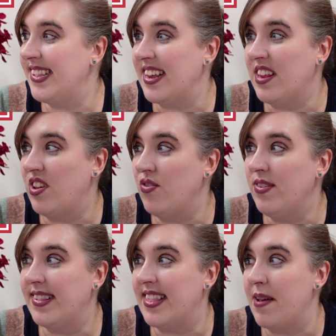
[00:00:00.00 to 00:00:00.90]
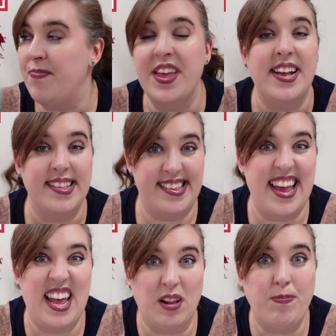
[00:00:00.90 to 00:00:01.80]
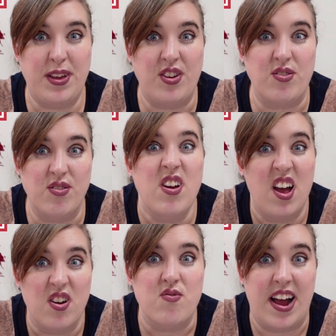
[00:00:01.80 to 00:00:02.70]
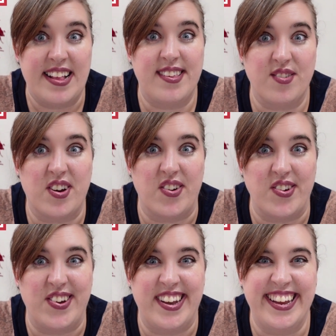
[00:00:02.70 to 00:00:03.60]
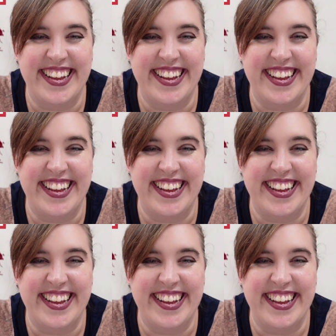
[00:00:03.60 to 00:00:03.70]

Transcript: and use them to help you write your own.